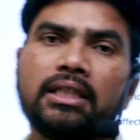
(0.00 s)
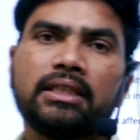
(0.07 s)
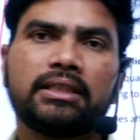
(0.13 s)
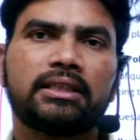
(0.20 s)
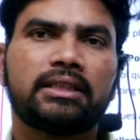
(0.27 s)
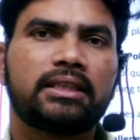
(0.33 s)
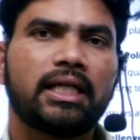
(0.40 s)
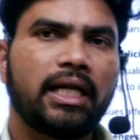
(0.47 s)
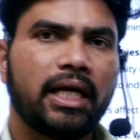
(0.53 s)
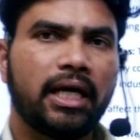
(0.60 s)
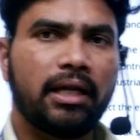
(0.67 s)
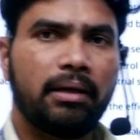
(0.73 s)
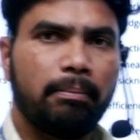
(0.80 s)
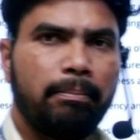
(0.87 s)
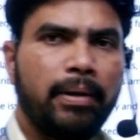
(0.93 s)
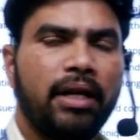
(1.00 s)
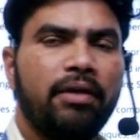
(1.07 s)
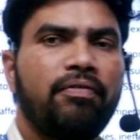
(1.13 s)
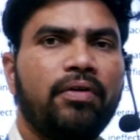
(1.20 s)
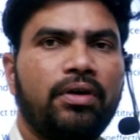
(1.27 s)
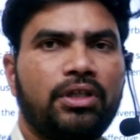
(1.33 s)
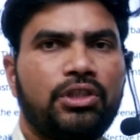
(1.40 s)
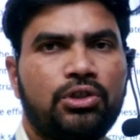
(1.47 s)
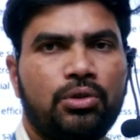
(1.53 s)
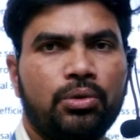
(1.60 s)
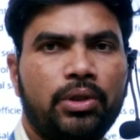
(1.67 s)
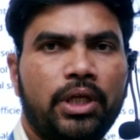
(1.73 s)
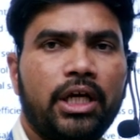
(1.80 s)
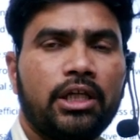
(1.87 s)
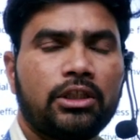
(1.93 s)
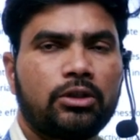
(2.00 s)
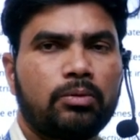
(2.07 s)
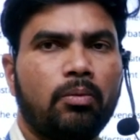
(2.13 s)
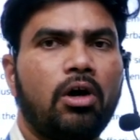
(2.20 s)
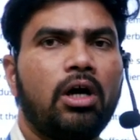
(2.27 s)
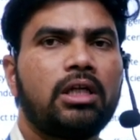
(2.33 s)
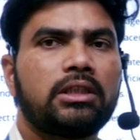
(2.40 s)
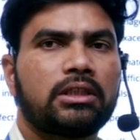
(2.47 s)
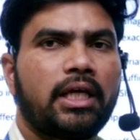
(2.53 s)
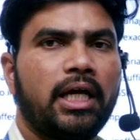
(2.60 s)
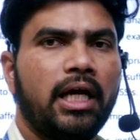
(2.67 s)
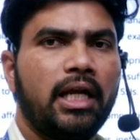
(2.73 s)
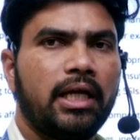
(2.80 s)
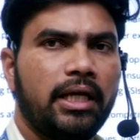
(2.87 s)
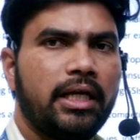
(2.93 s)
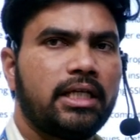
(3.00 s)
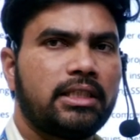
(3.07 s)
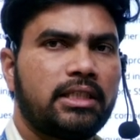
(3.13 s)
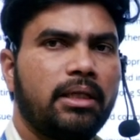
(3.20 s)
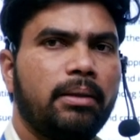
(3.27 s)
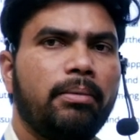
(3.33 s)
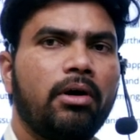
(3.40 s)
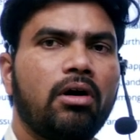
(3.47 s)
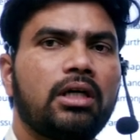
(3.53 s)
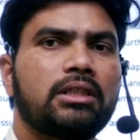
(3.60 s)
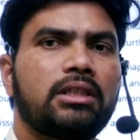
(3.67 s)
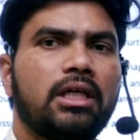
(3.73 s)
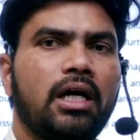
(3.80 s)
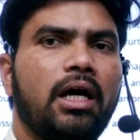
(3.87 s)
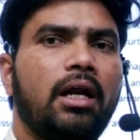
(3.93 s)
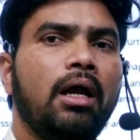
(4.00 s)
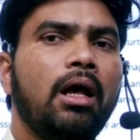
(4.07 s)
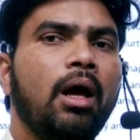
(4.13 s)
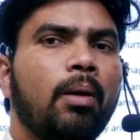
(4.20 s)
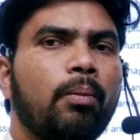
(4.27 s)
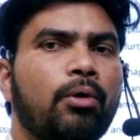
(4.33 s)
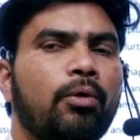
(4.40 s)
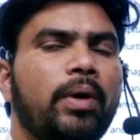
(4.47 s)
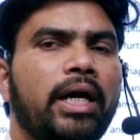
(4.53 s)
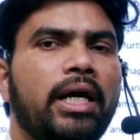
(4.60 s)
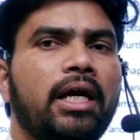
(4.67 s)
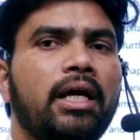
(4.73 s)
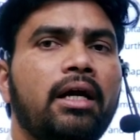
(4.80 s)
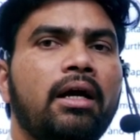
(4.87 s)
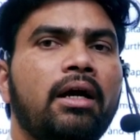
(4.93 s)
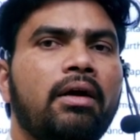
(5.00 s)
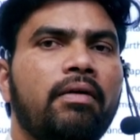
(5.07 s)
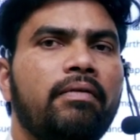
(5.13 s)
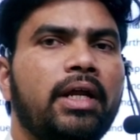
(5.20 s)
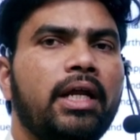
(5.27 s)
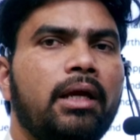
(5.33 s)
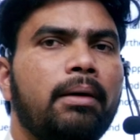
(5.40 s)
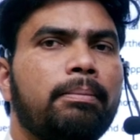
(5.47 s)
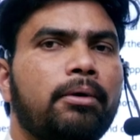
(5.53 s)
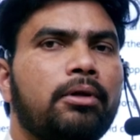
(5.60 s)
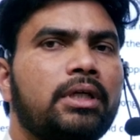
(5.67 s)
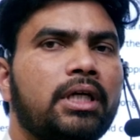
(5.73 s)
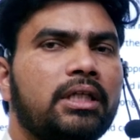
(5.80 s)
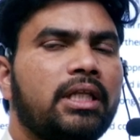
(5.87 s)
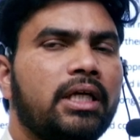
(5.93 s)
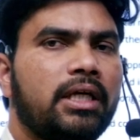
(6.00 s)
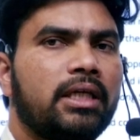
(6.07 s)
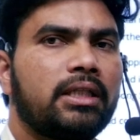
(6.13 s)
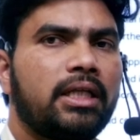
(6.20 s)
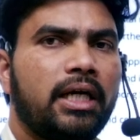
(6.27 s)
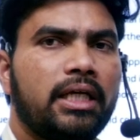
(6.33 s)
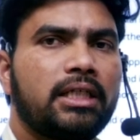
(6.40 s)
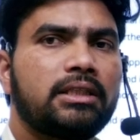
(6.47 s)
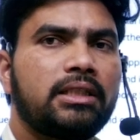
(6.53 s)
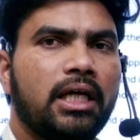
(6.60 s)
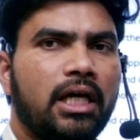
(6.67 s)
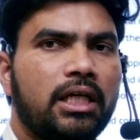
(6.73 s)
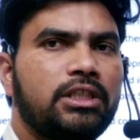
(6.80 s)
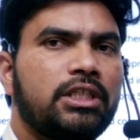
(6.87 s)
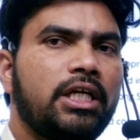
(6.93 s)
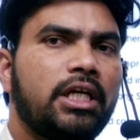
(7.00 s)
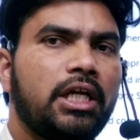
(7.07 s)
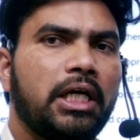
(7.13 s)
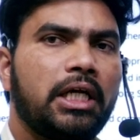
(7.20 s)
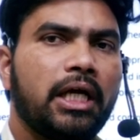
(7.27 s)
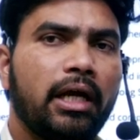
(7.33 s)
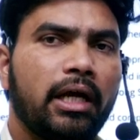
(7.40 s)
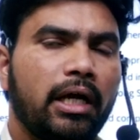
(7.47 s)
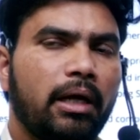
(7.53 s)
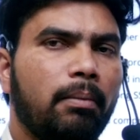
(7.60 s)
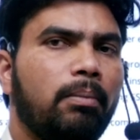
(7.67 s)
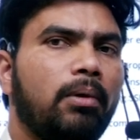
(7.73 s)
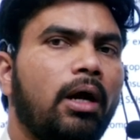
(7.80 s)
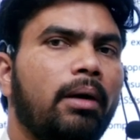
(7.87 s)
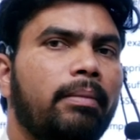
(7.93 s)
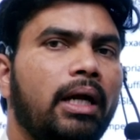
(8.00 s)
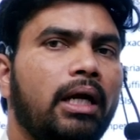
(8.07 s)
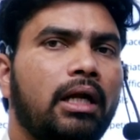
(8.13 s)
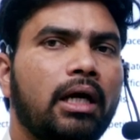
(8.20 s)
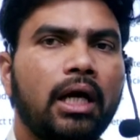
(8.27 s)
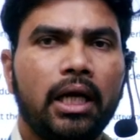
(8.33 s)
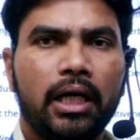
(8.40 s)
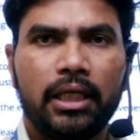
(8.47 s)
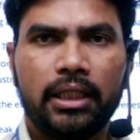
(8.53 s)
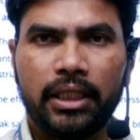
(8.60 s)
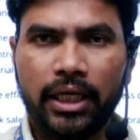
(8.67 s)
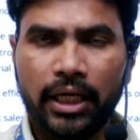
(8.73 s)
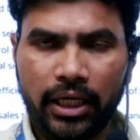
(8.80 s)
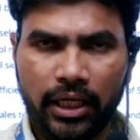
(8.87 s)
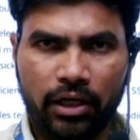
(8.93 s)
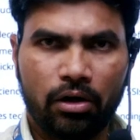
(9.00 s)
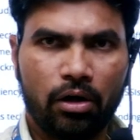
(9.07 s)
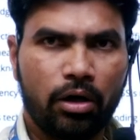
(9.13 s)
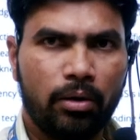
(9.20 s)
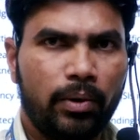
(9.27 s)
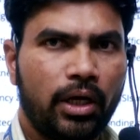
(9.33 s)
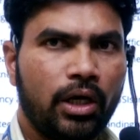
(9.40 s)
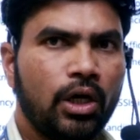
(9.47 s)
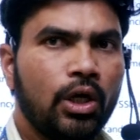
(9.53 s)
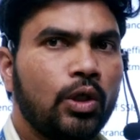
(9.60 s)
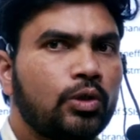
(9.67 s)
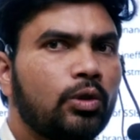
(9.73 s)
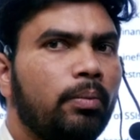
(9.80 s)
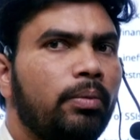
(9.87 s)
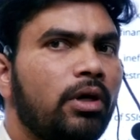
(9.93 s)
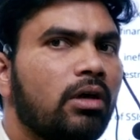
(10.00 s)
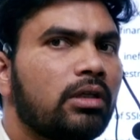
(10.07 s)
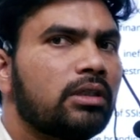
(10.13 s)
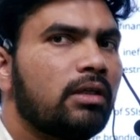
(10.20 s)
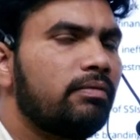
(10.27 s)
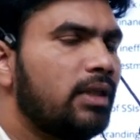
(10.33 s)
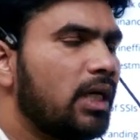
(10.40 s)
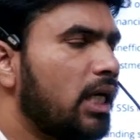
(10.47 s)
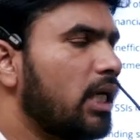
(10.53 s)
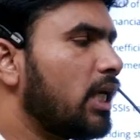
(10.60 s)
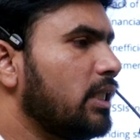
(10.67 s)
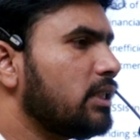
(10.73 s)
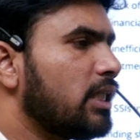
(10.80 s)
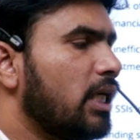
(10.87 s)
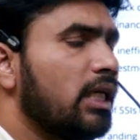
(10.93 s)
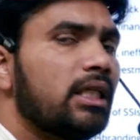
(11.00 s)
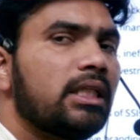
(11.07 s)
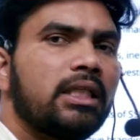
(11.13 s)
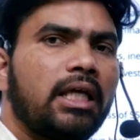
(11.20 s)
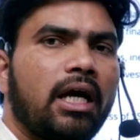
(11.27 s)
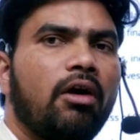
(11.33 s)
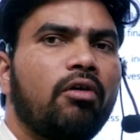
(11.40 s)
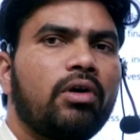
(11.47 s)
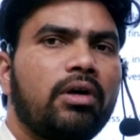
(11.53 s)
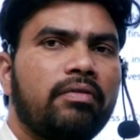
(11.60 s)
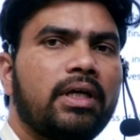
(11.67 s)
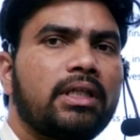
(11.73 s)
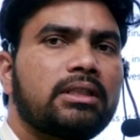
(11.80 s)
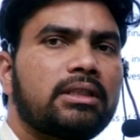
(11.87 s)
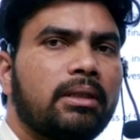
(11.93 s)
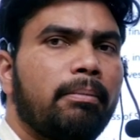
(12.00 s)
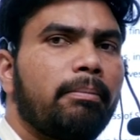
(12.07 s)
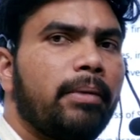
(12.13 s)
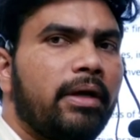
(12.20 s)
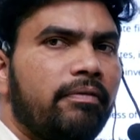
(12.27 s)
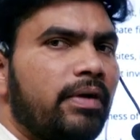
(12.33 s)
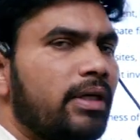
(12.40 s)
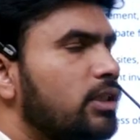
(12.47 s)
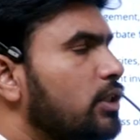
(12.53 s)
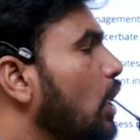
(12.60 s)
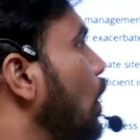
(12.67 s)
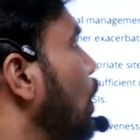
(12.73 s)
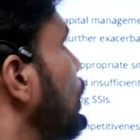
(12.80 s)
certain benefits to the small scale industry, because they are providing very important thing, that is they are generating employment in the economy. So because of that reason they have given some benefits.